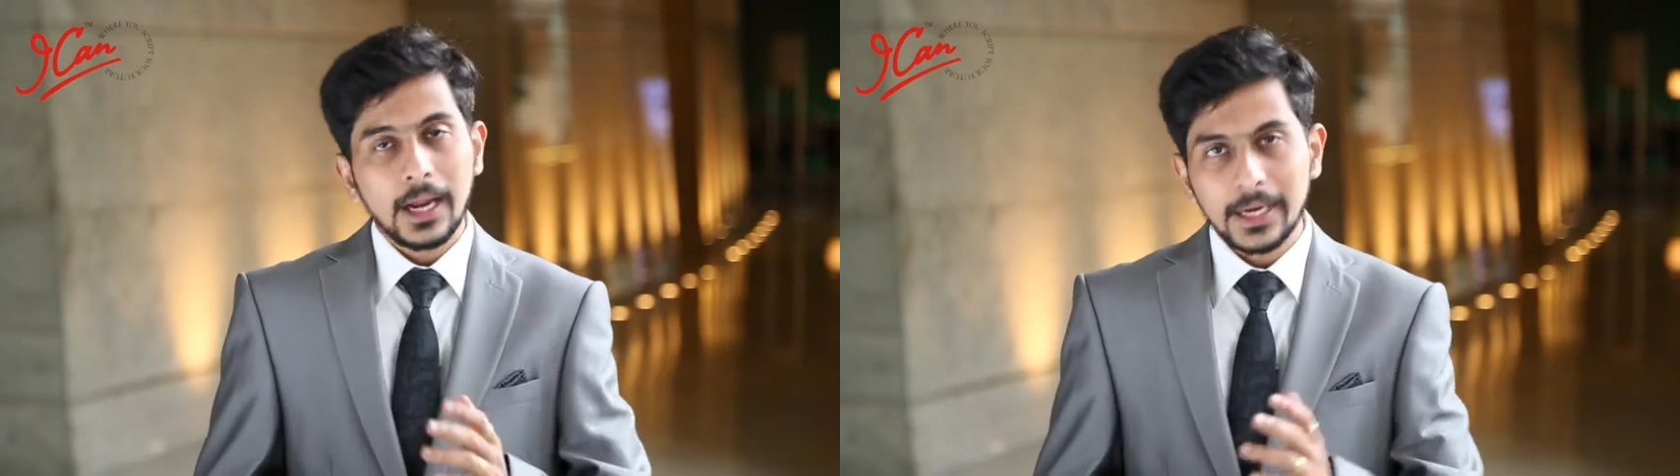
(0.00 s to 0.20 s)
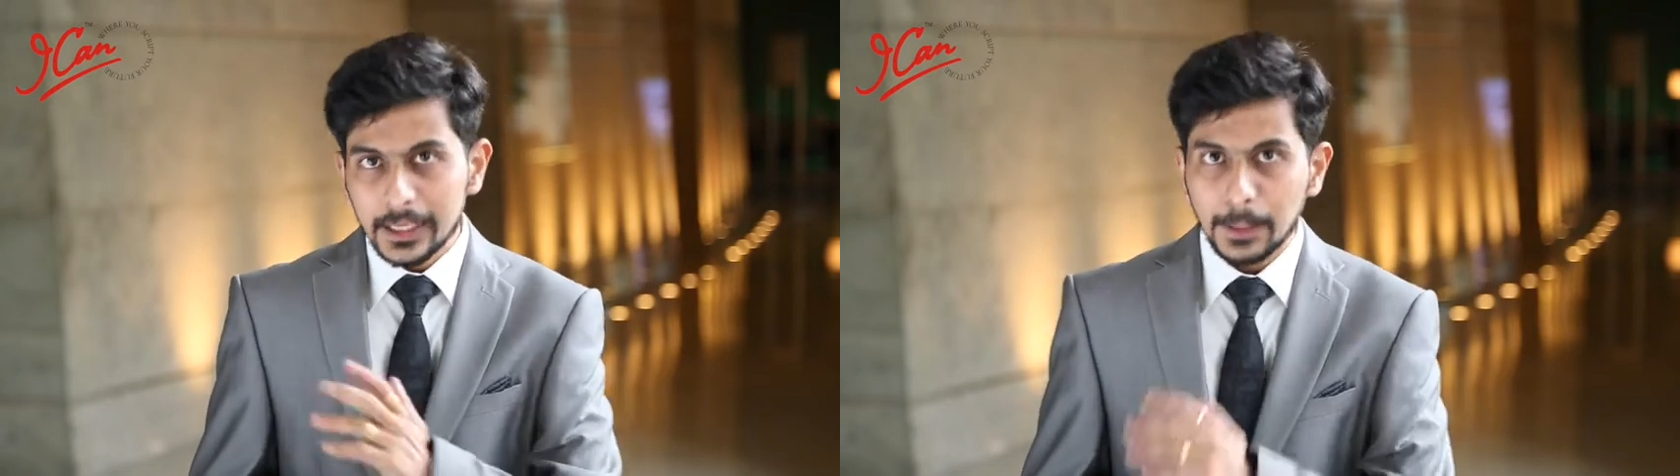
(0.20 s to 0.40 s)

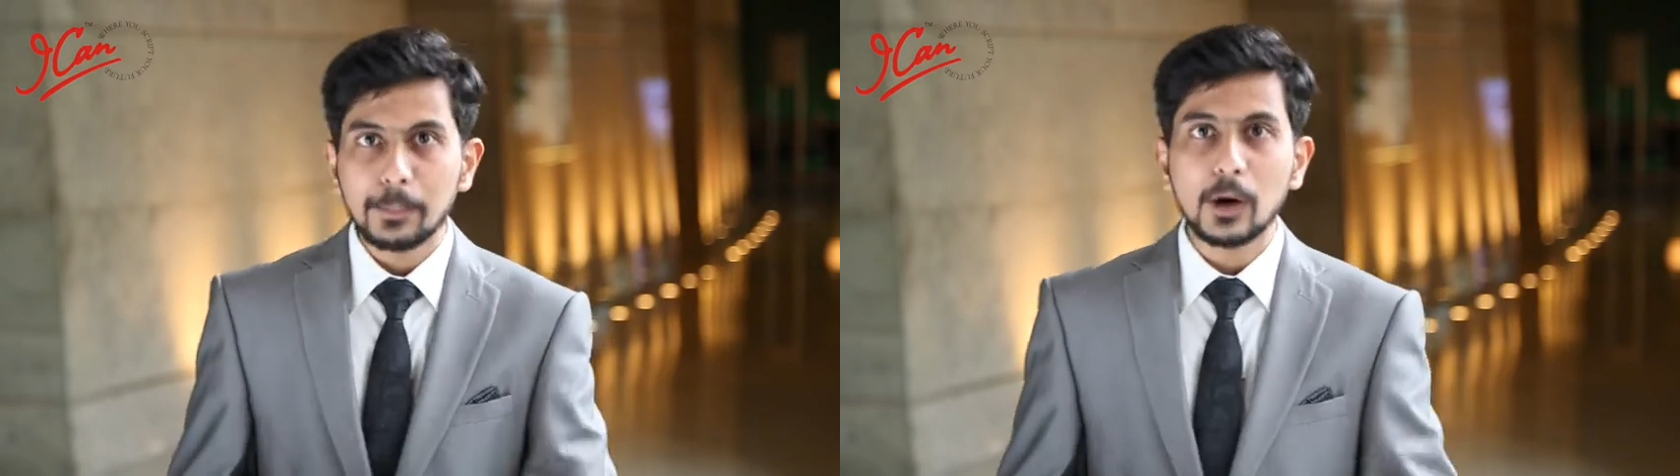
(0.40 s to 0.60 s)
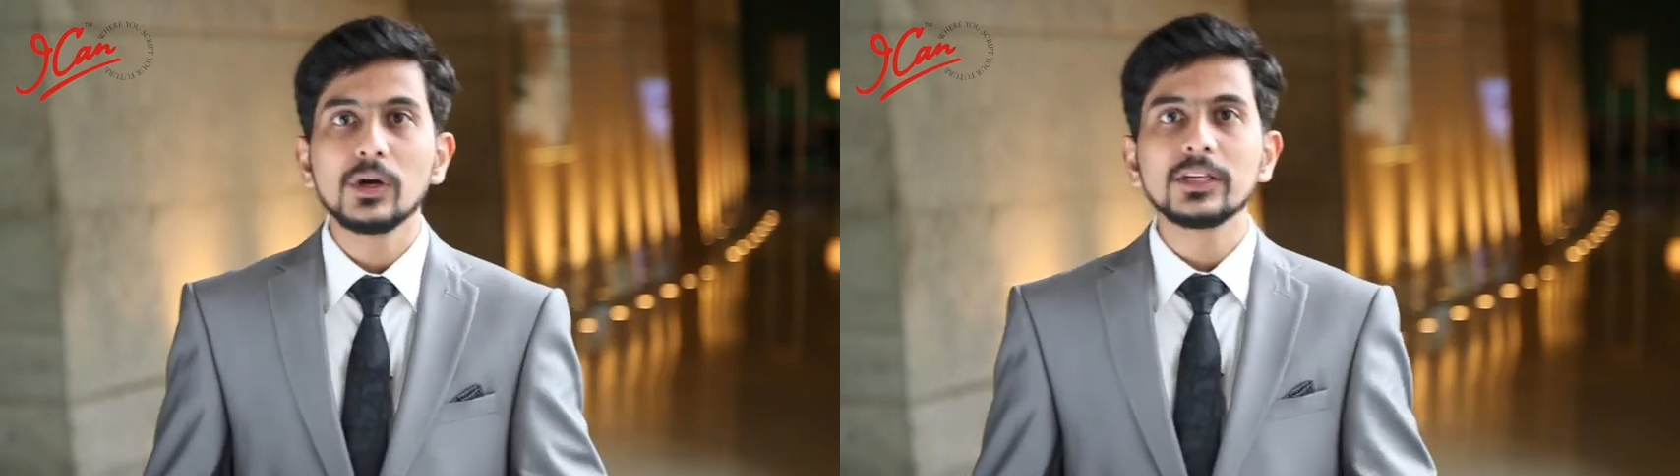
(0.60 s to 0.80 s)
And I can
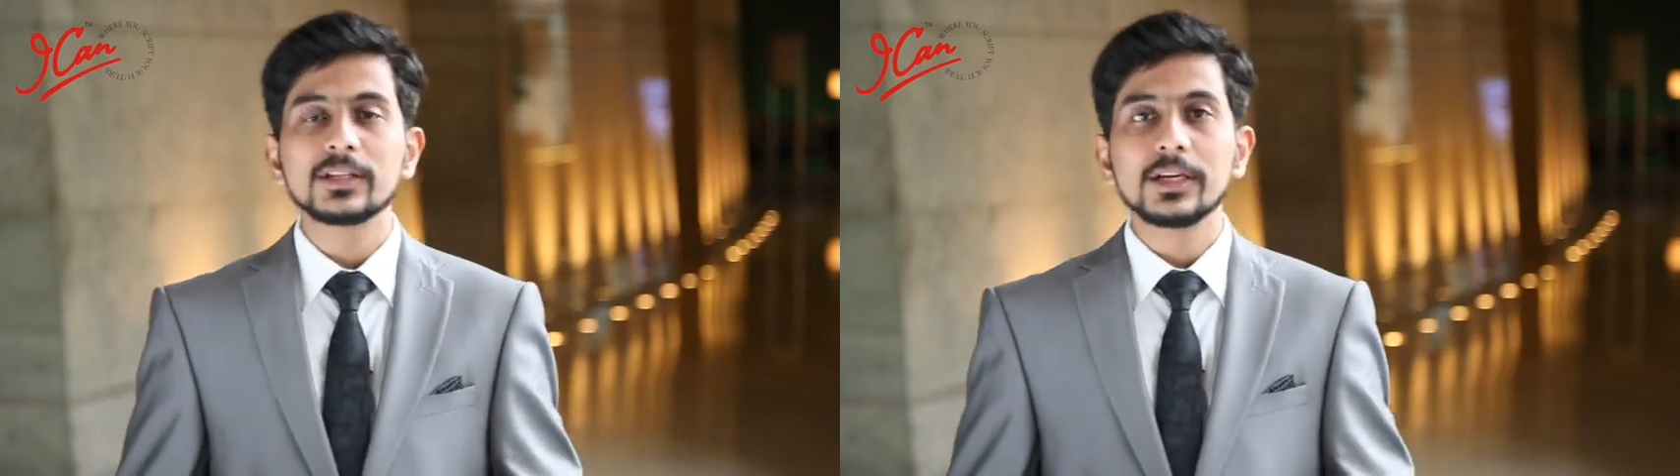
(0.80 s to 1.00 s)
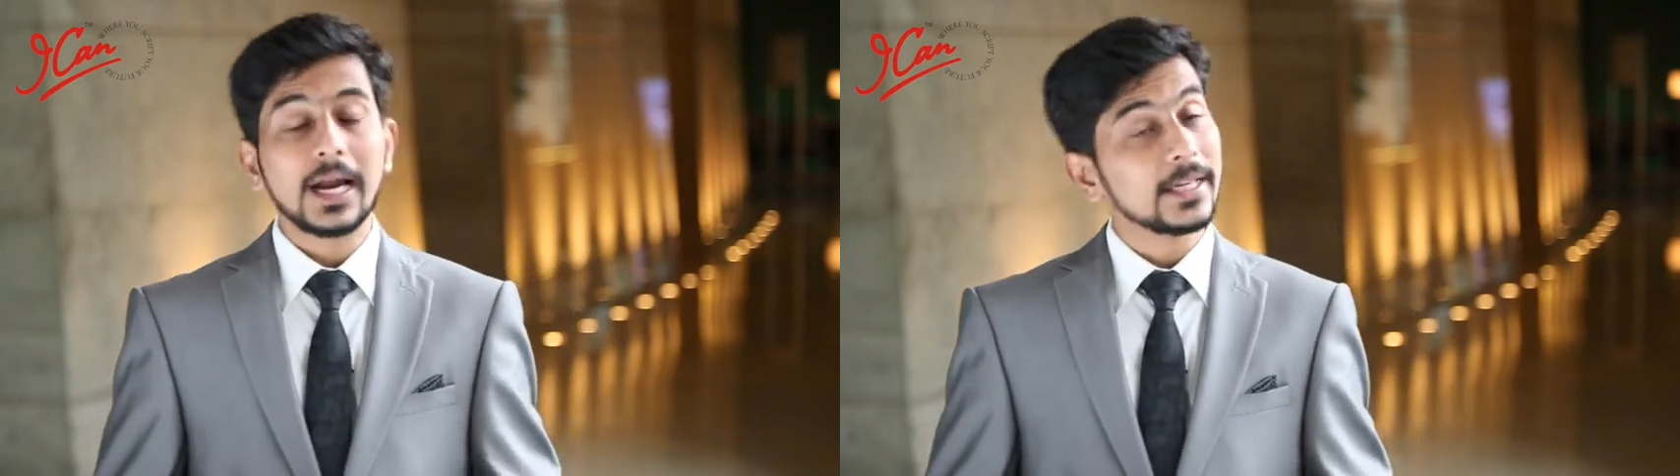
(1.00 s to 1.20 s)
proudly
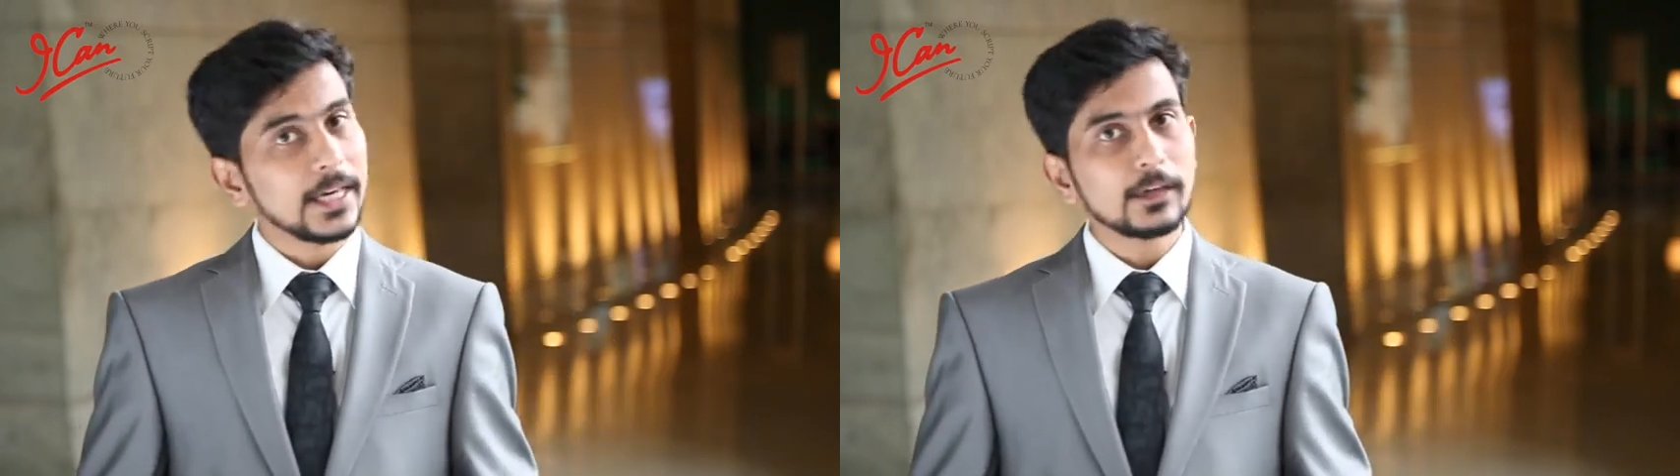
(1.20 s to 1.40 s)
say at the